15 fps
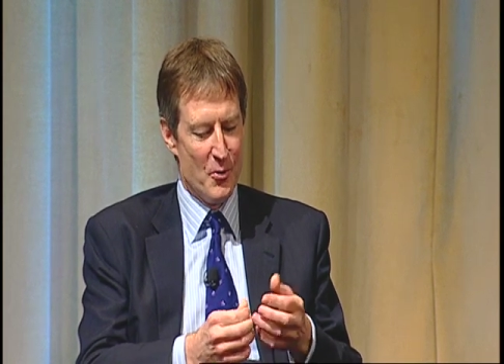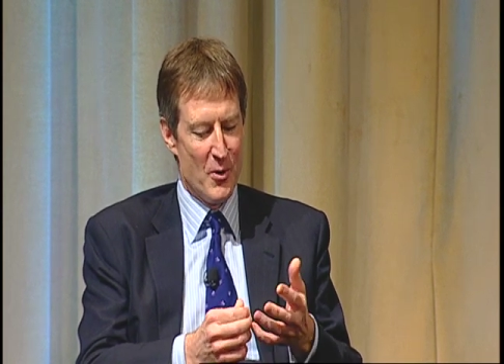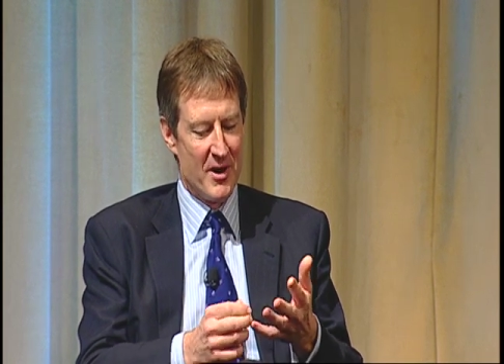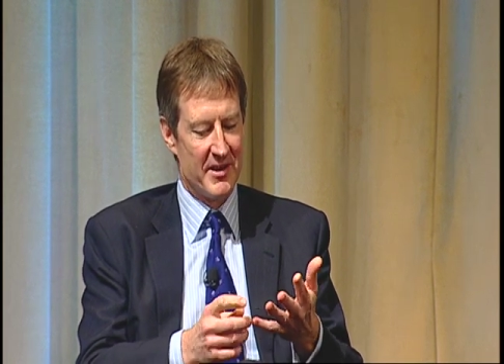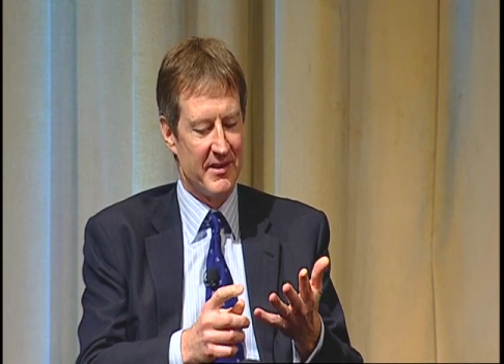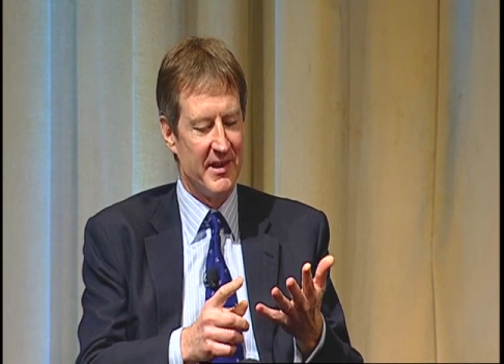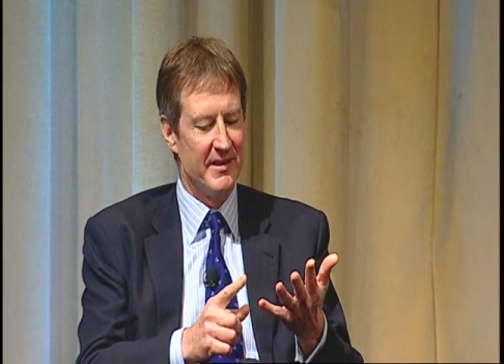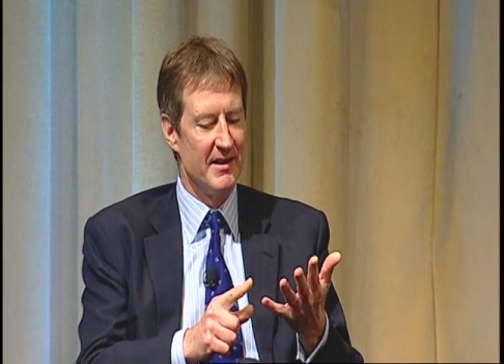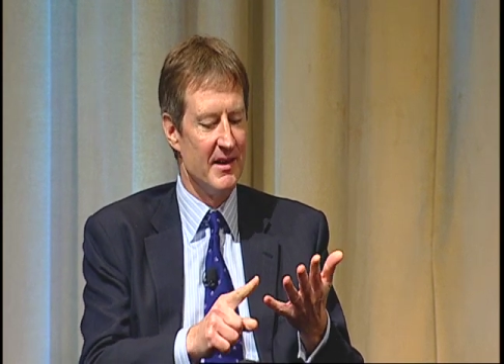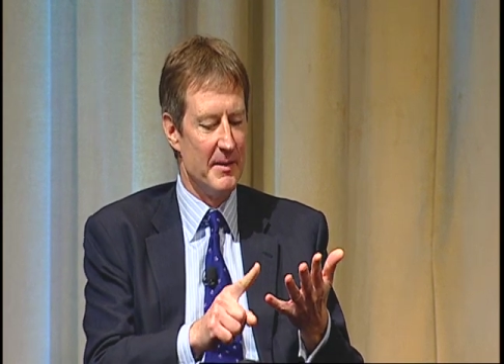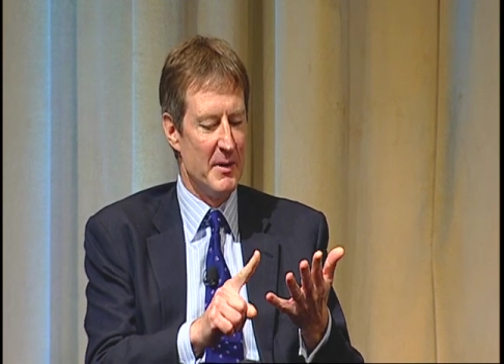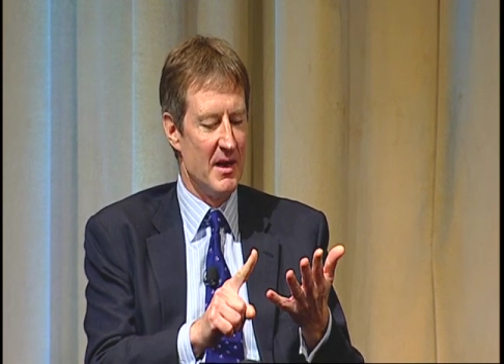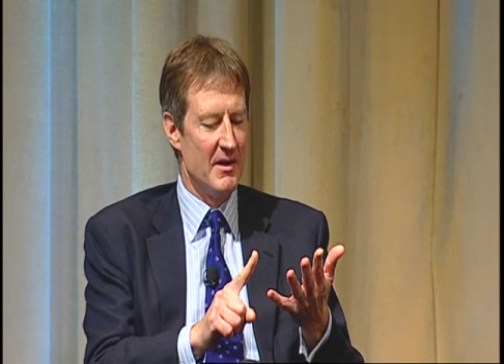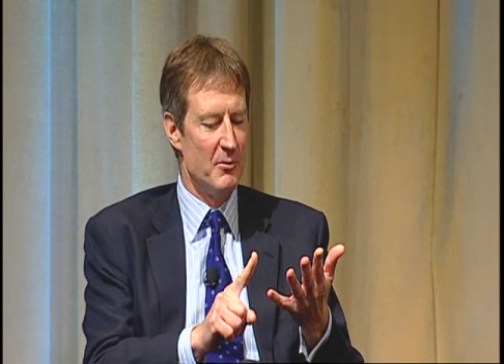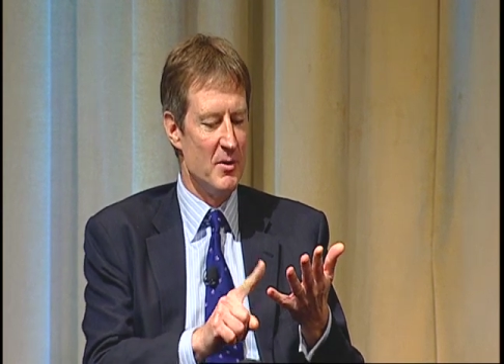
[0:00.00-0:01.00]
Well, I think that, I
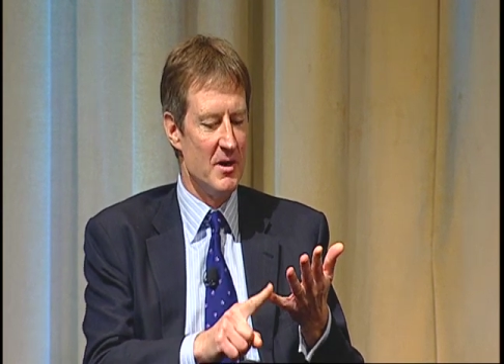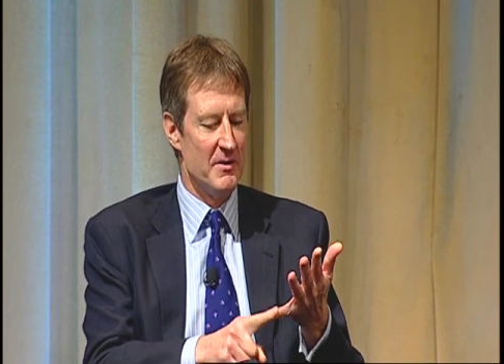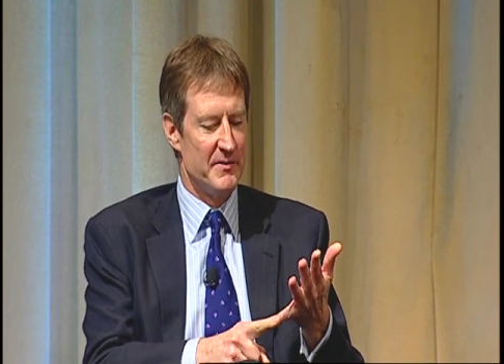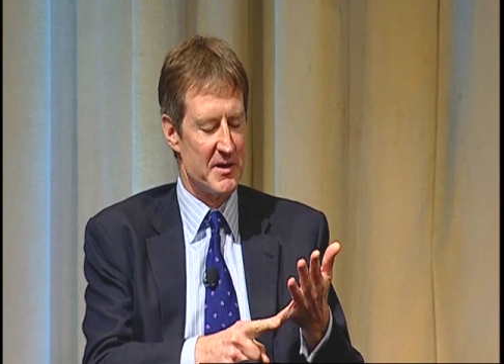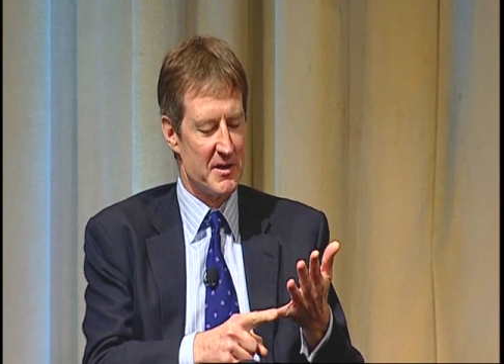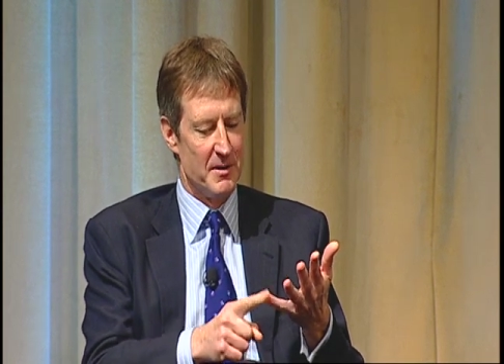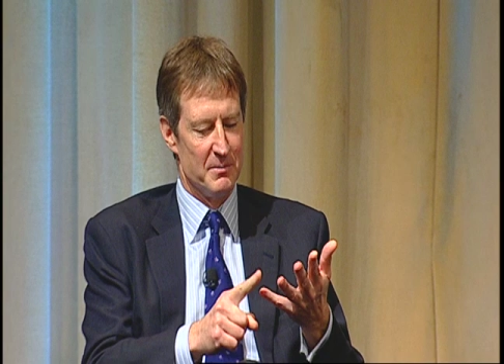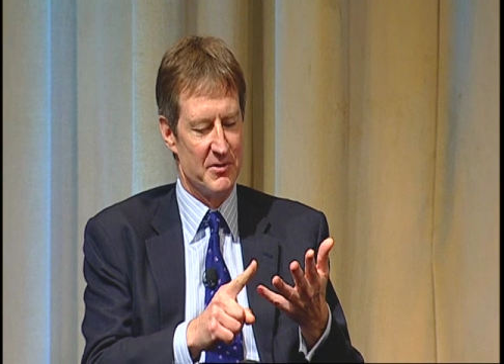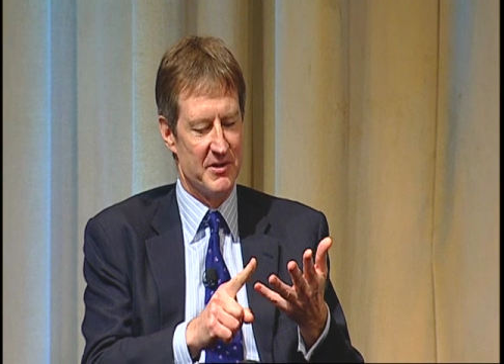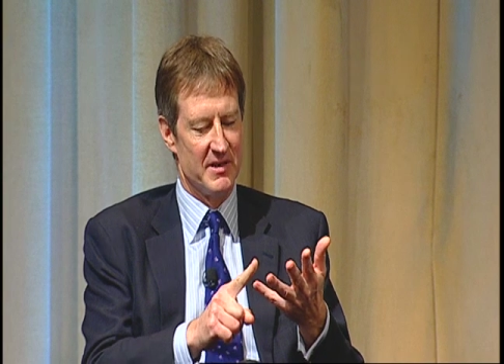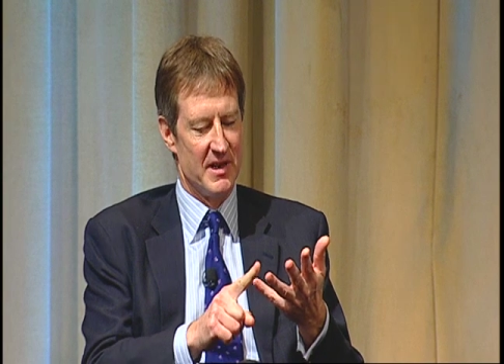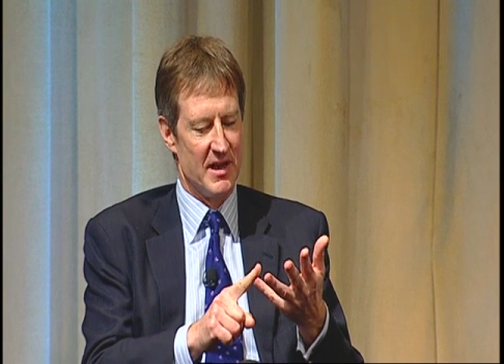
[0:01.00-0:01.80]
mean, I worked for Thompson.